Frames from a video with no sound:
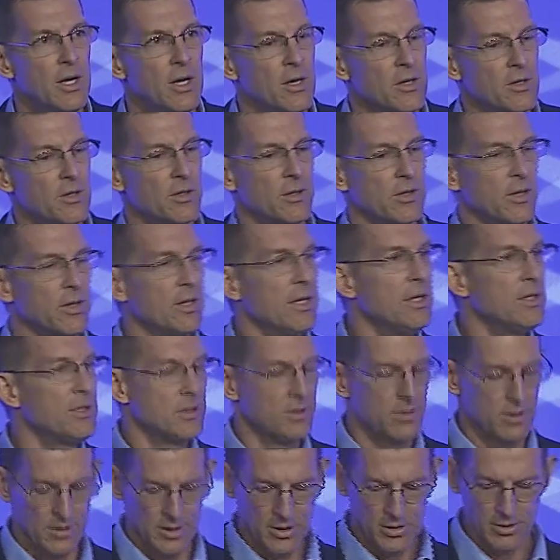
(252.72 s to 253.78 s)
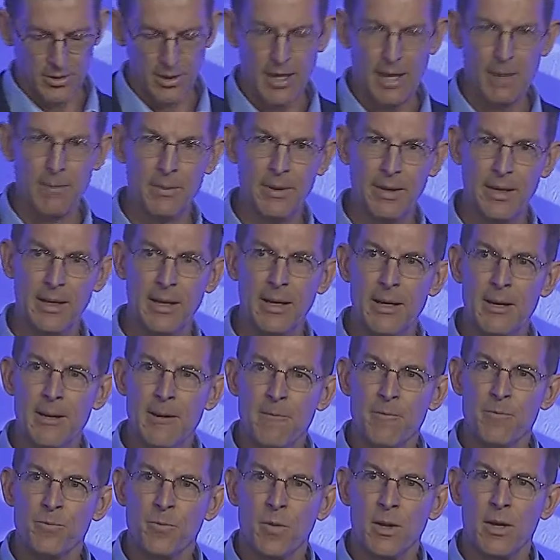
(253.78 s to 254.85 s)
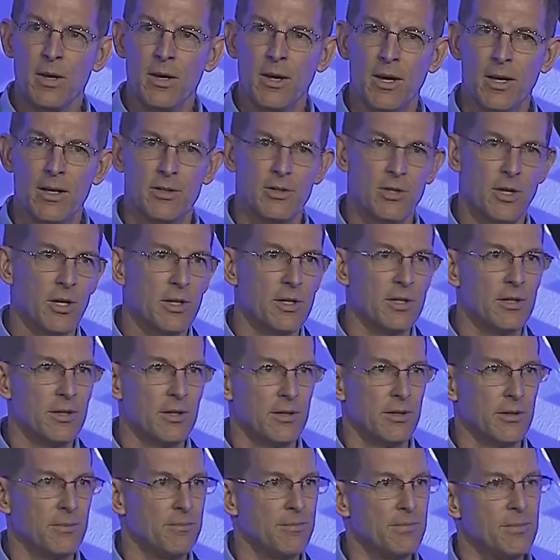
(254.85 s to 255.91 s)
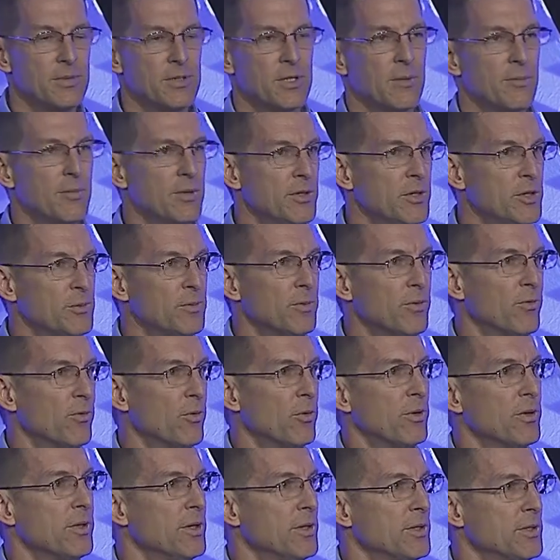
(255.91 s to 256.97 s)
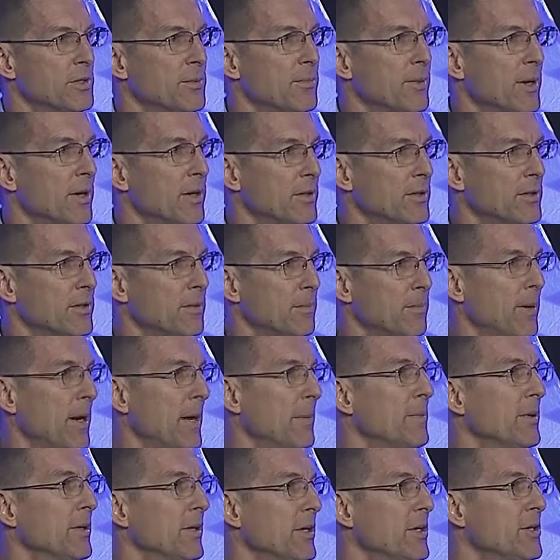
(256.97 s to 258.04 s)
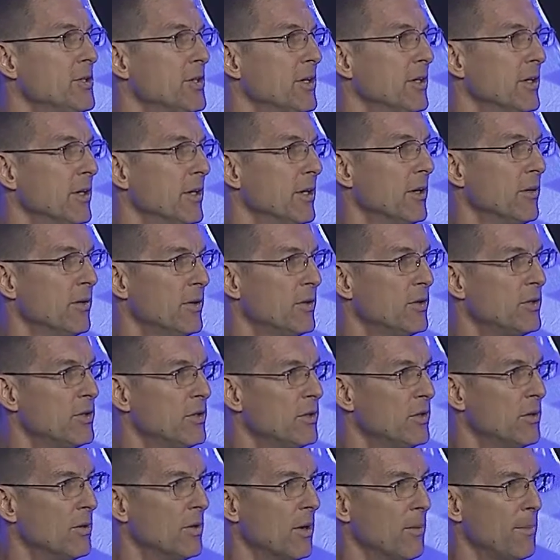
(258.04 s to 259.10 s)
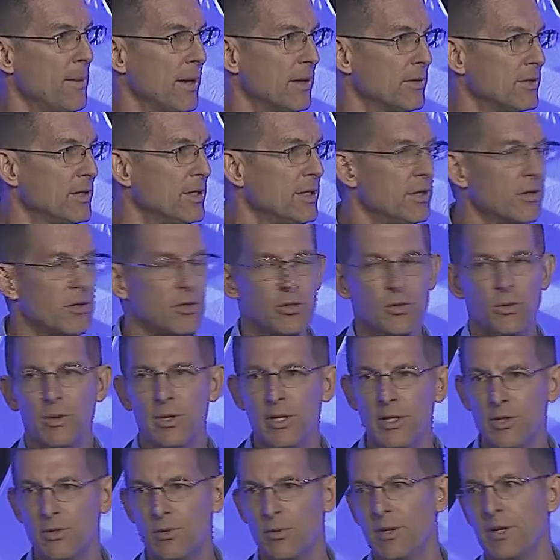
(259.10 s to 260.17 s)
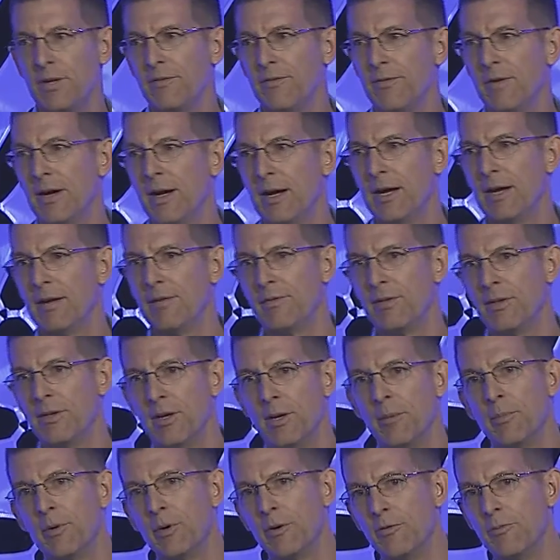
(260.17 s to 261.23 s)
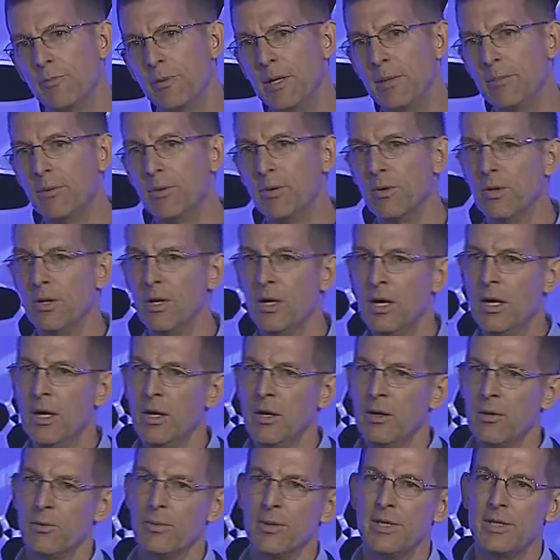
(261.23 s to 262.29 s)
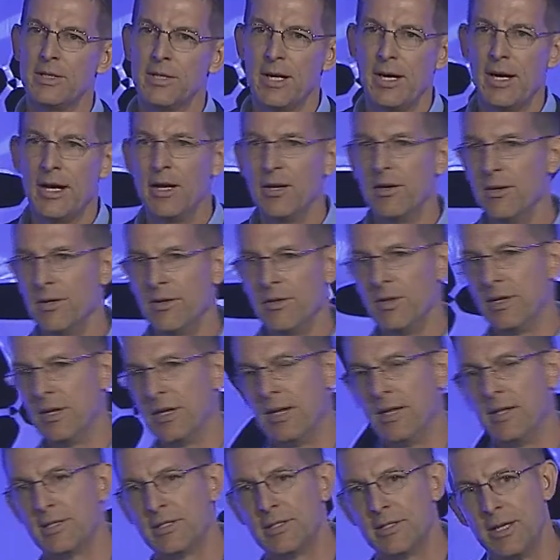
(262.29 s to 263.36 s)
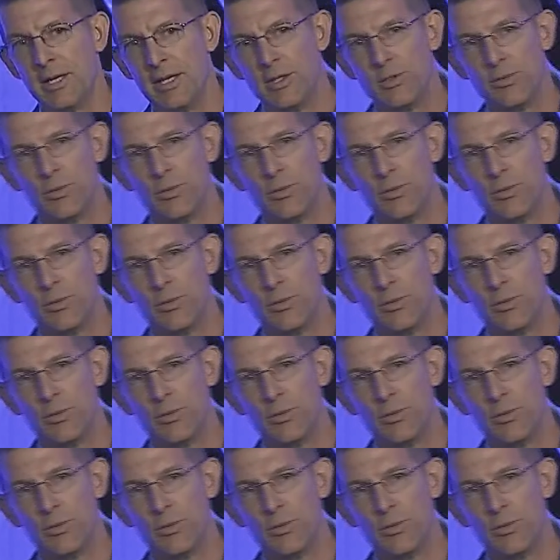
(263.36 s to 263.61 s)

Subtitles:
So these are happening. I talked to someone just before this about population. You know, in about the year 2025, the number of people retired in the United States